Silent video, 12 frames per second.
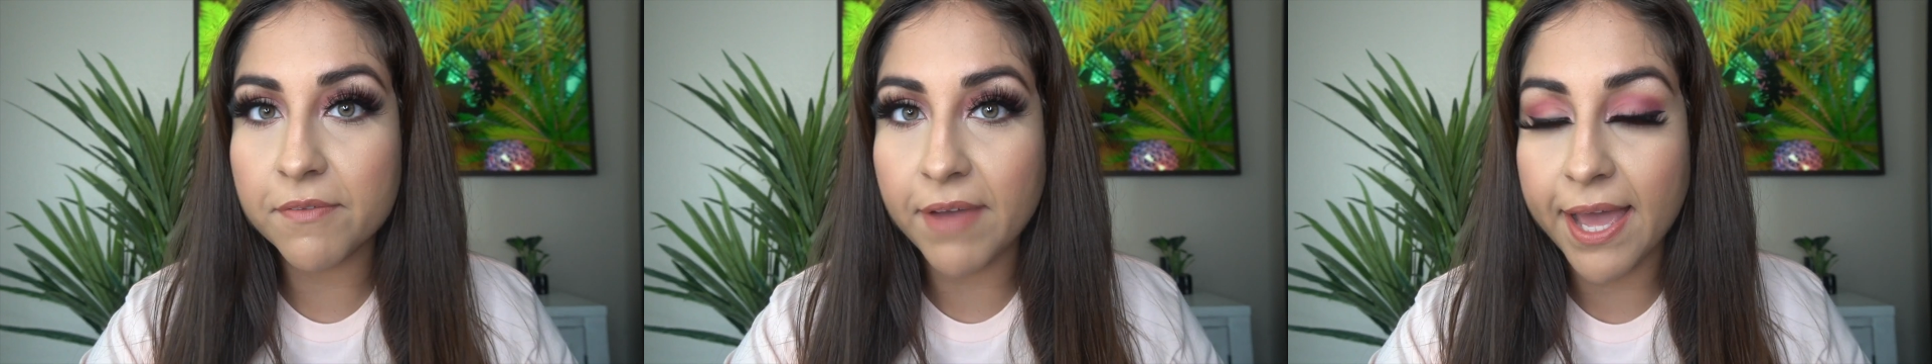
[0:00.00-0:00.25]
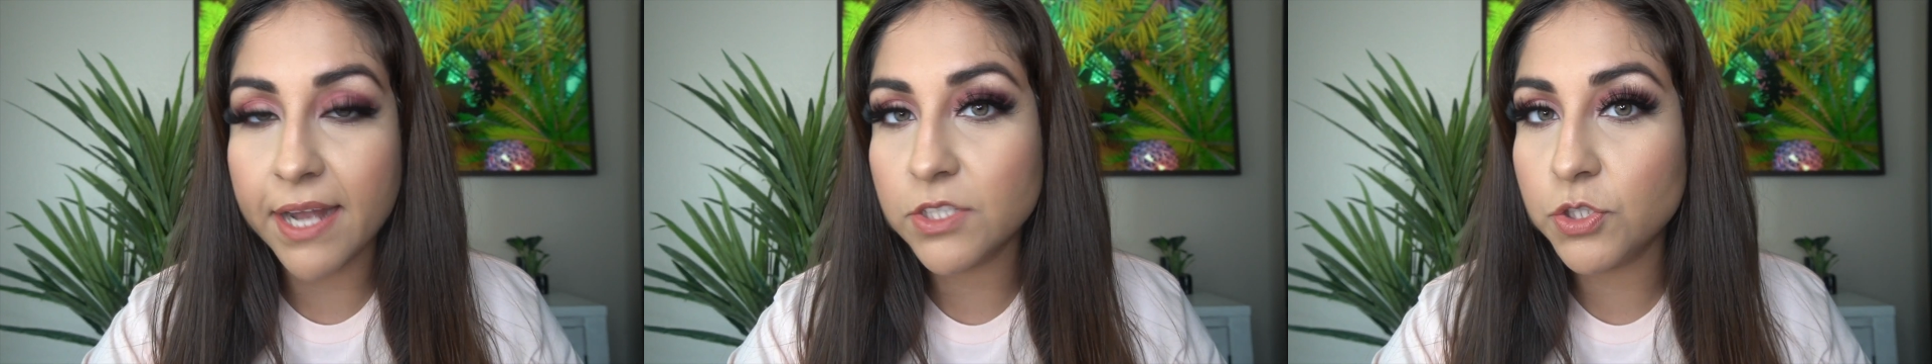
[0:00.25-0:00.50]
if
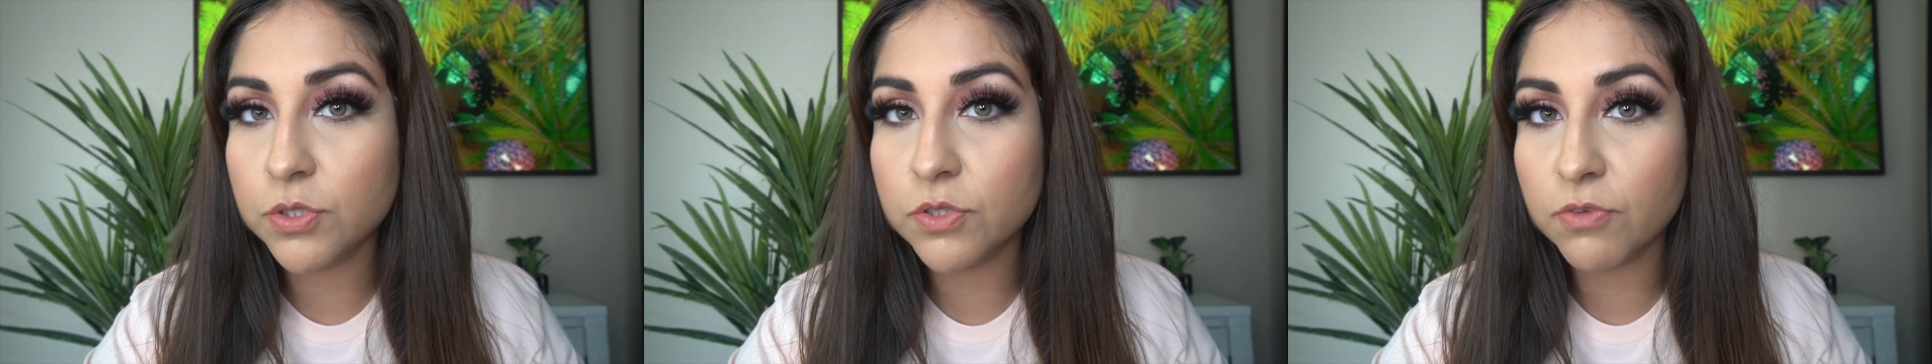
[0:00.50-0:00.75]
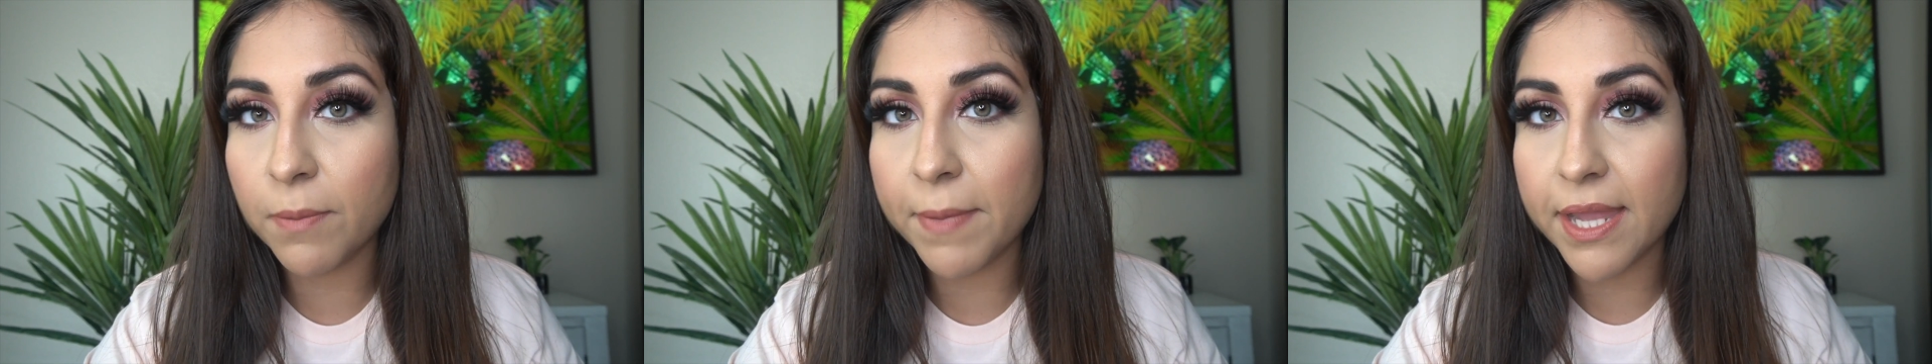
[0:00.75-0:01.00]
I had to choose
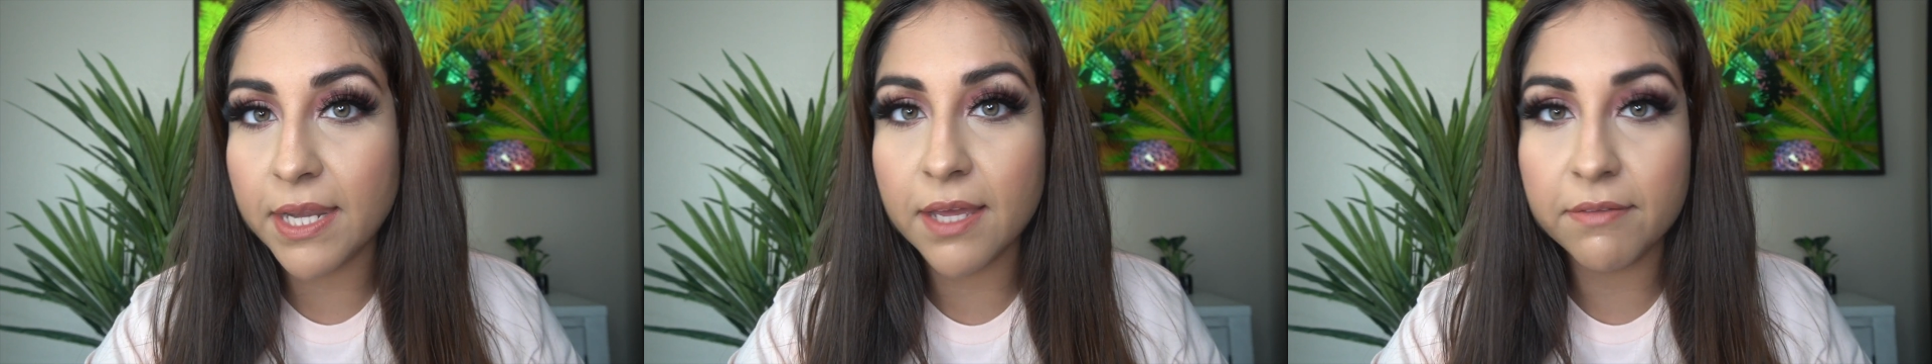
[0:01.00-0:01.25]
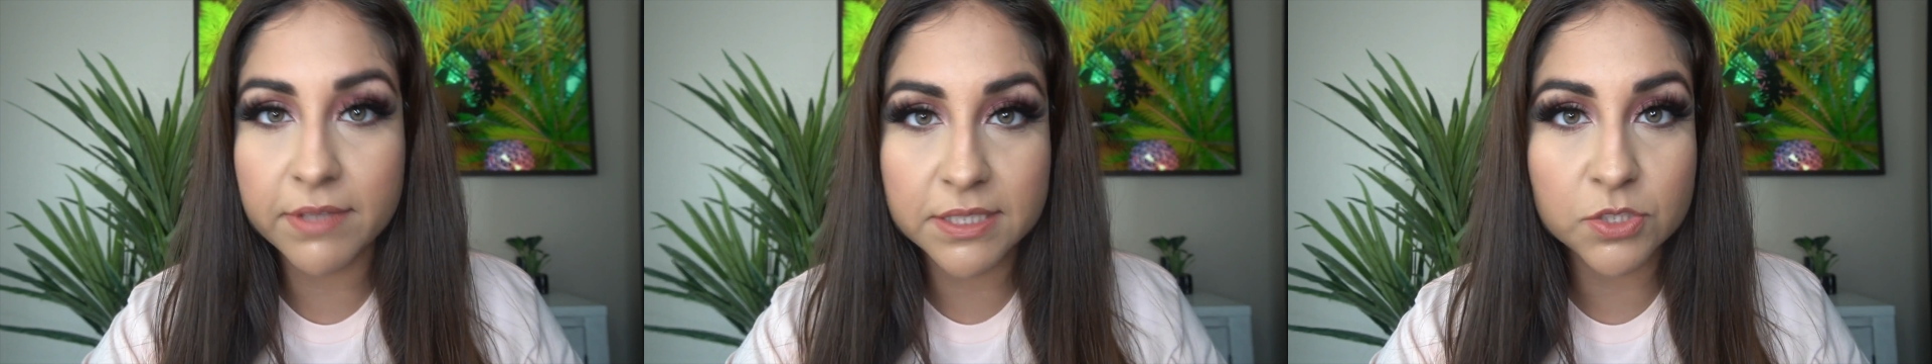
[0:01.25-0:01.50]
from any
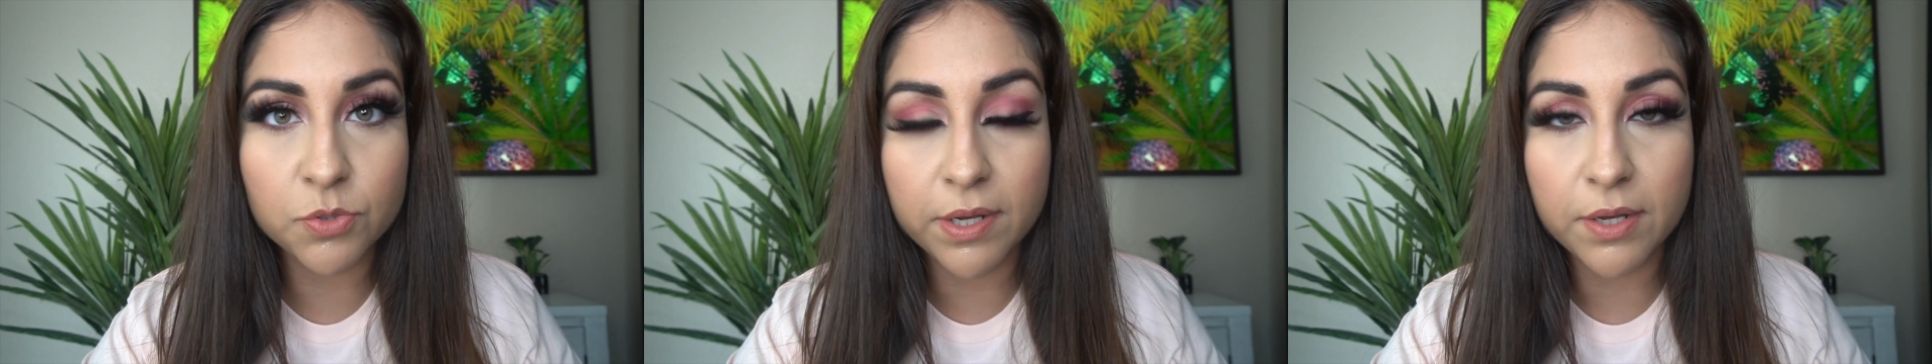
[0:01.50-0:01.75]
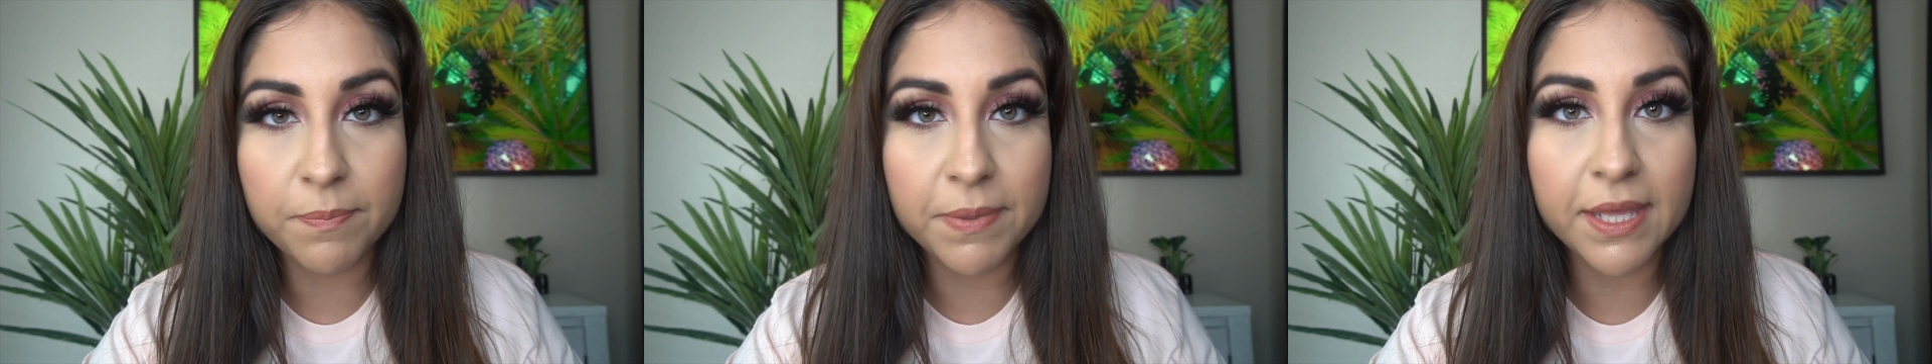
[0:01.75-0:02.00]
of these three
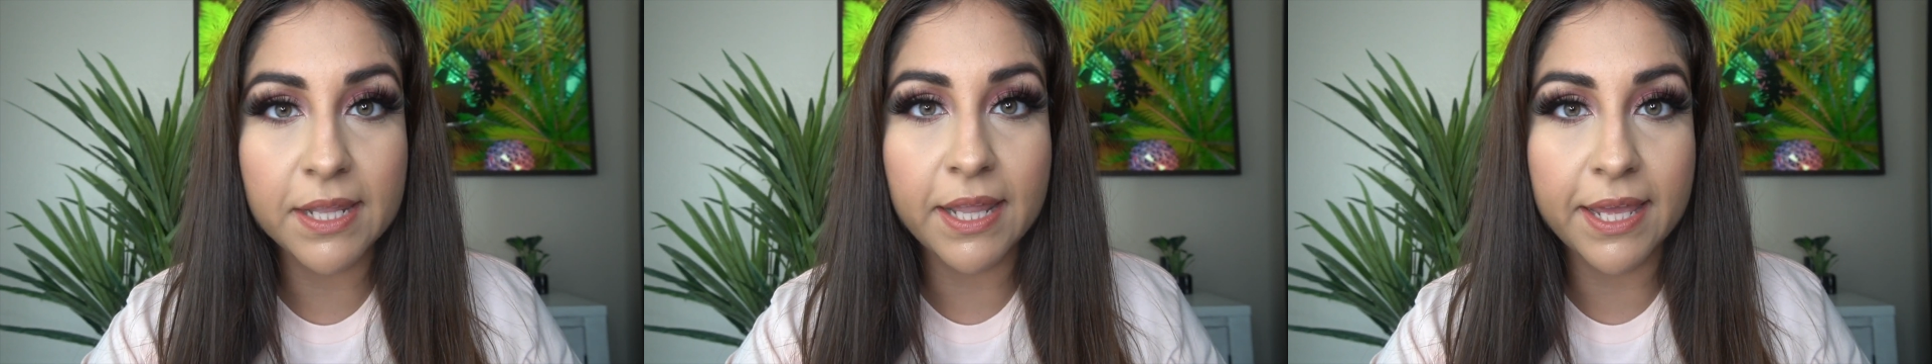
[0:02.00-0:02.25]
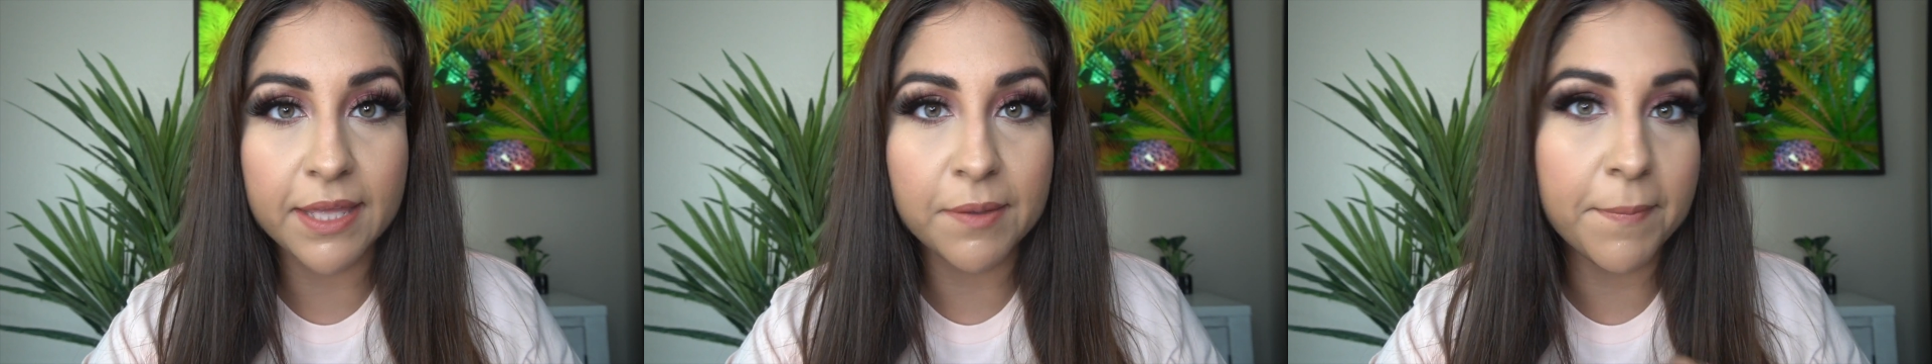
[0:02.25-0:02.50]
to be
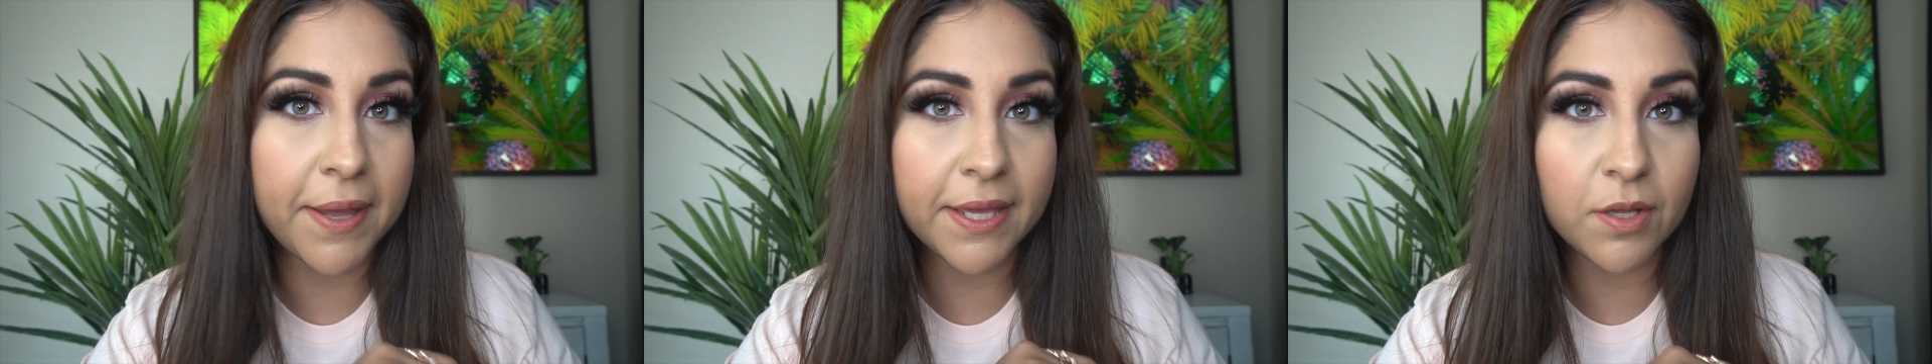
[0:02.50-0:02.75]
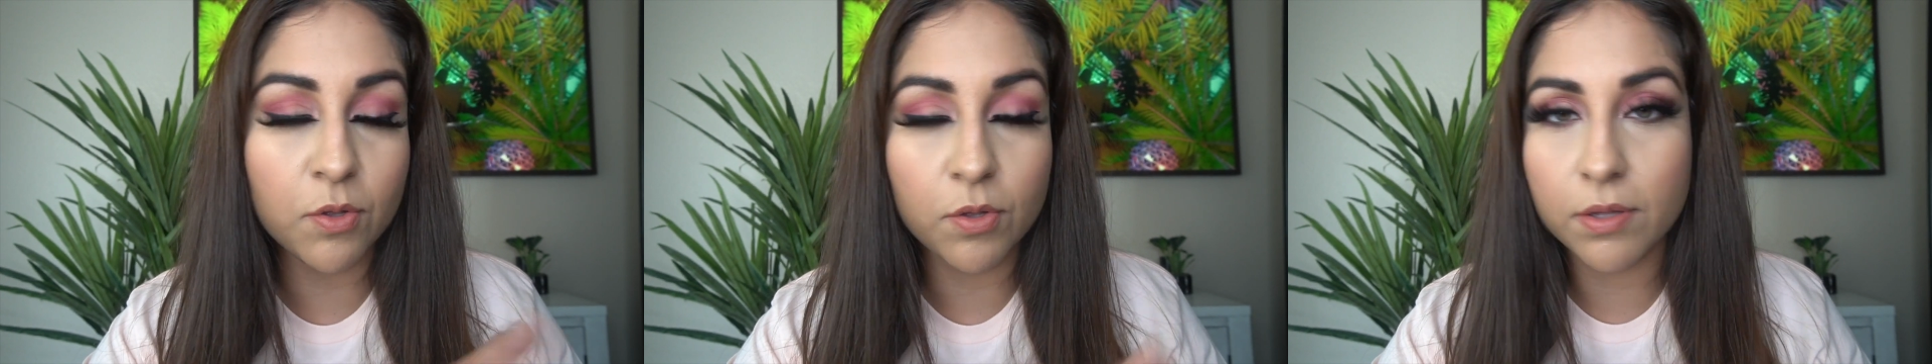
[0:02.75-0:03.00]
like my